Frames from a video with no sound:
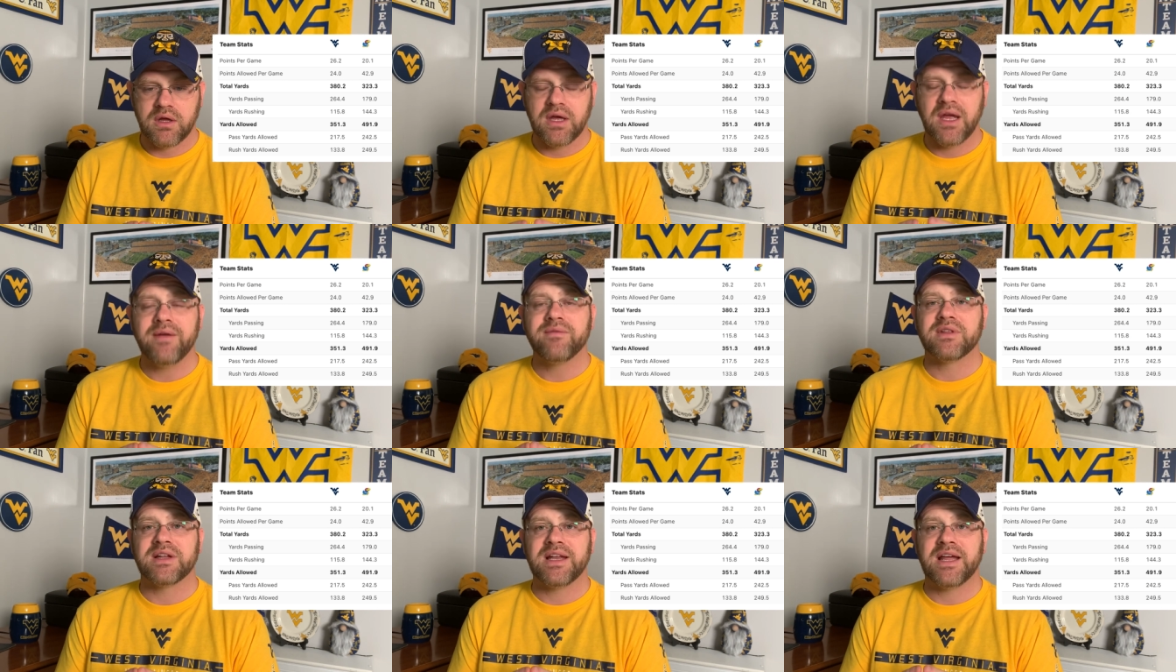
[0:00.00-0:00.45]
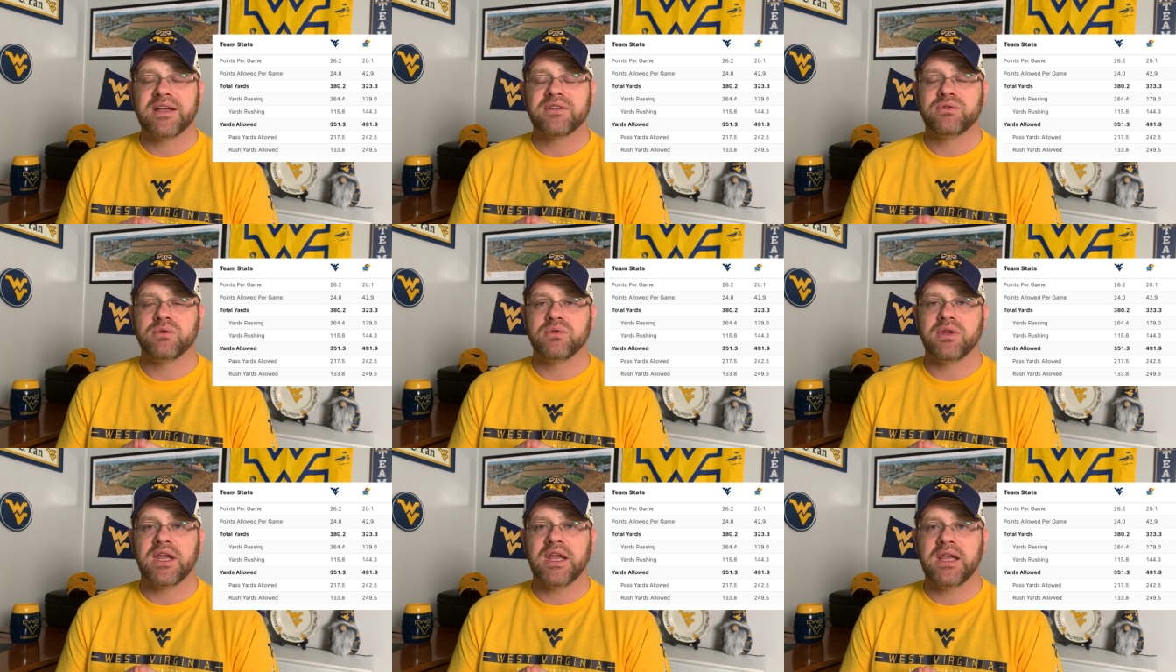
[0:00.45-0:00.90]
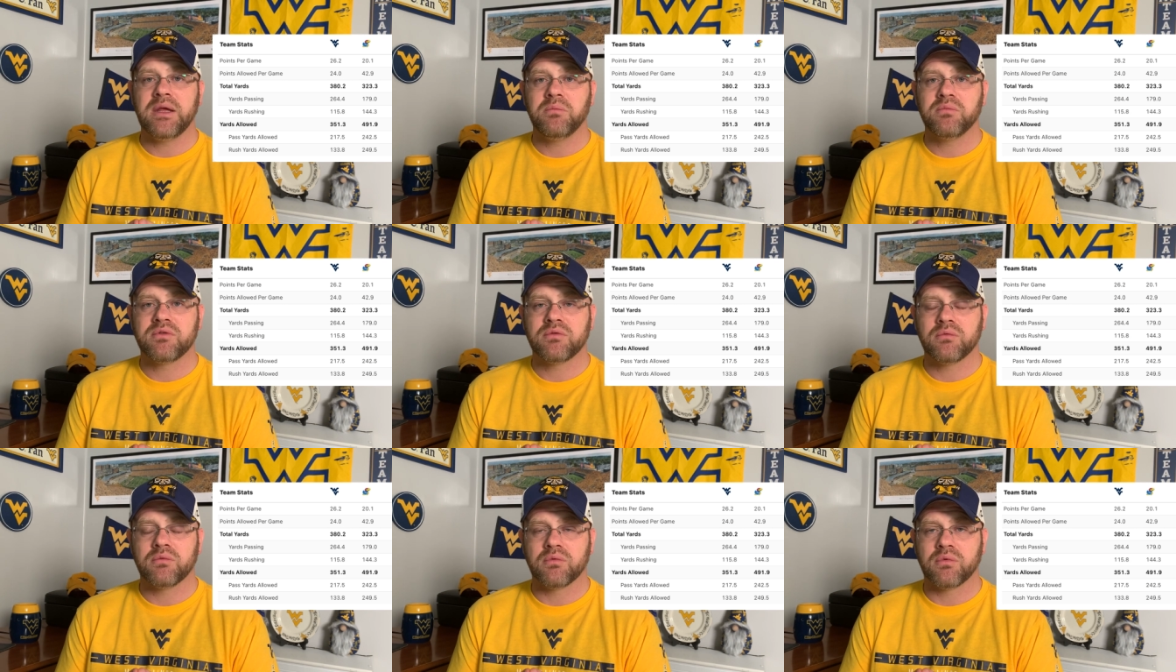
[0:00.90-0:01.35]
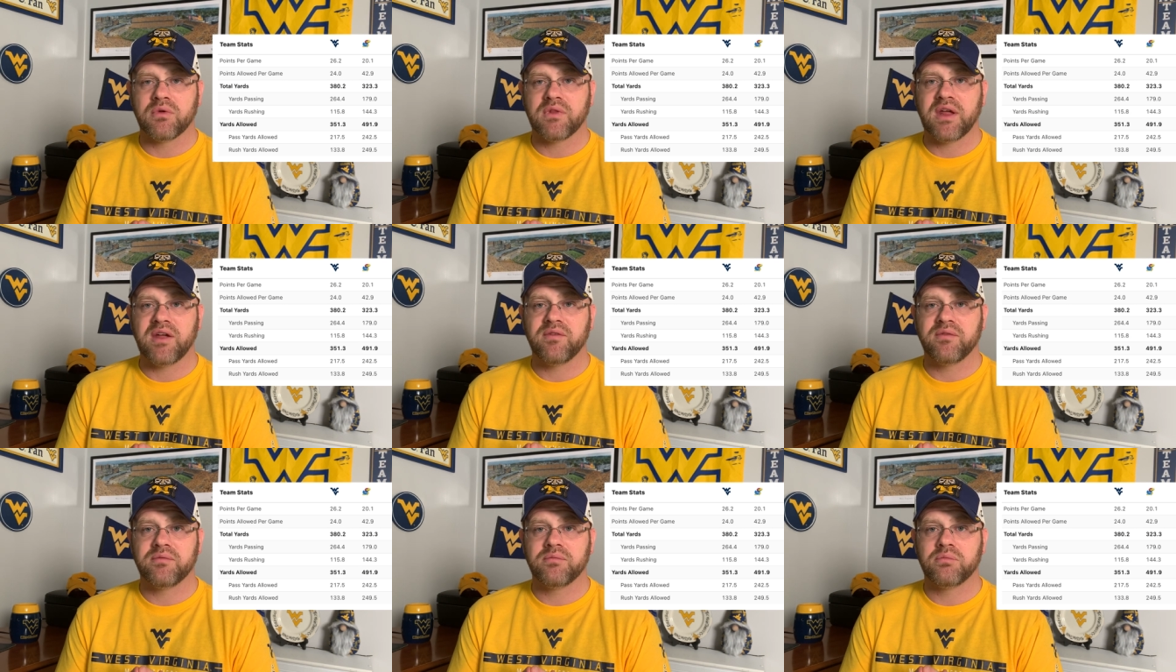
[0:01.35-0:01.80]
Even the last two games where
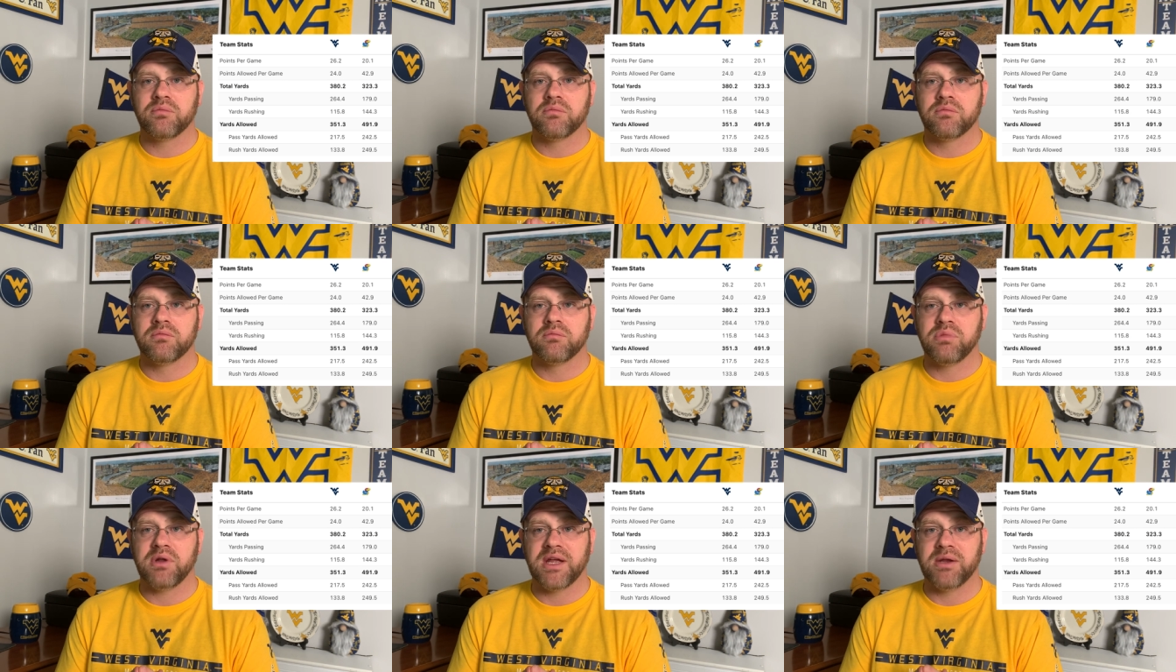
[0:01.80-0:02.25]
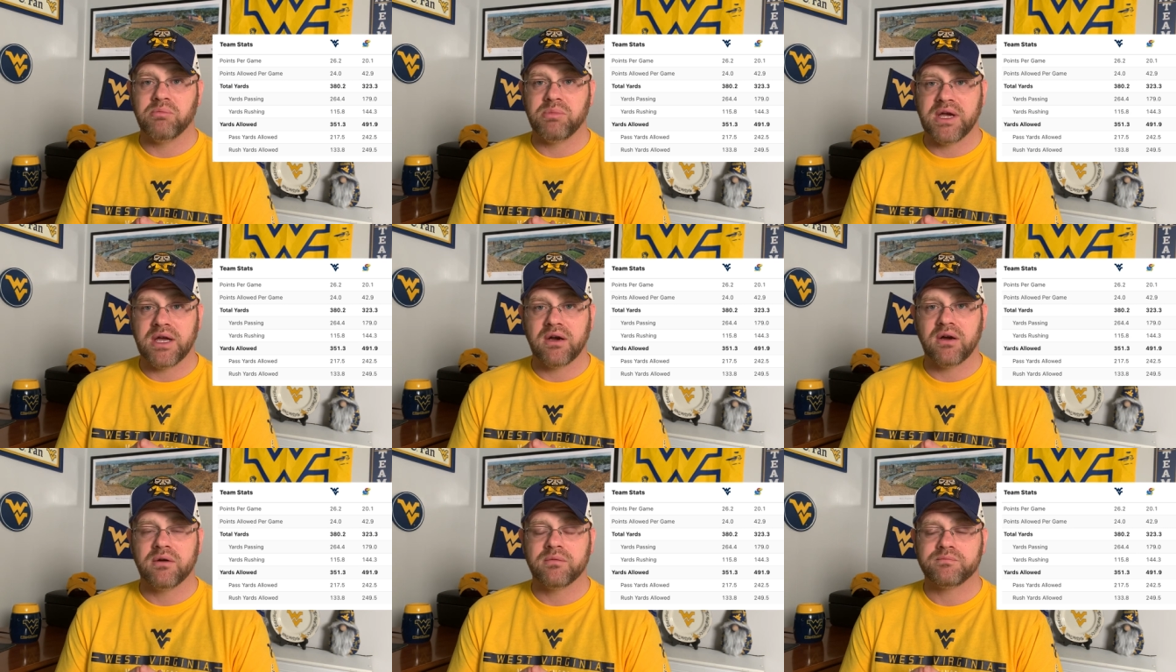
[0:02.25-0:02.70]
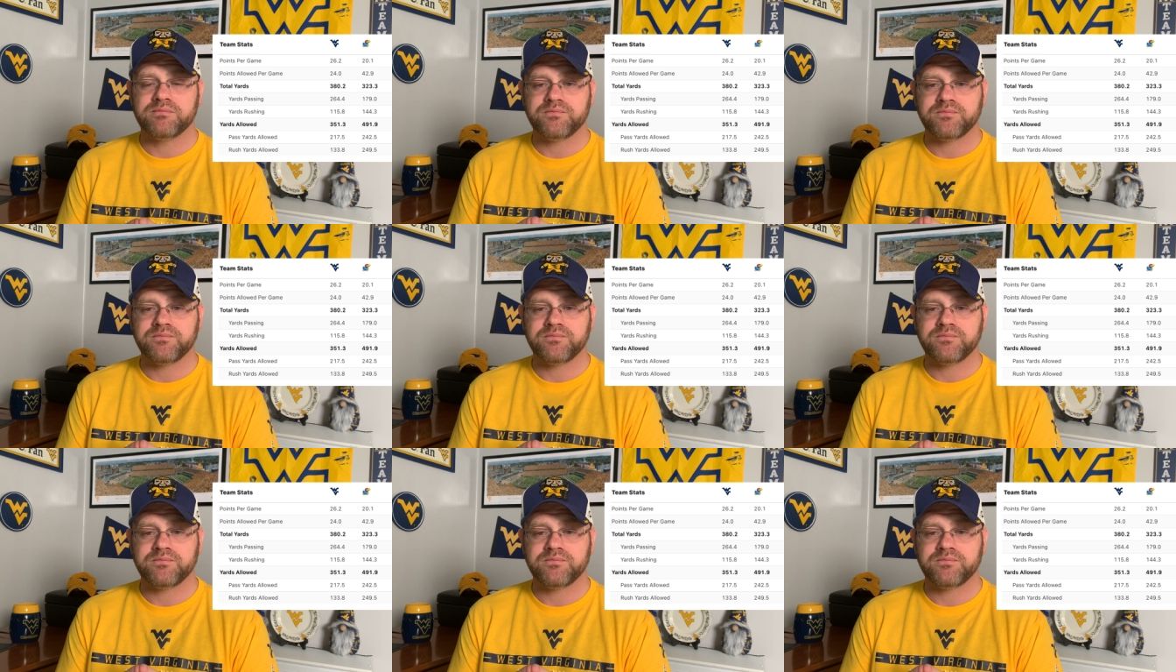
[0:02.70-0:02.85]
they've played better,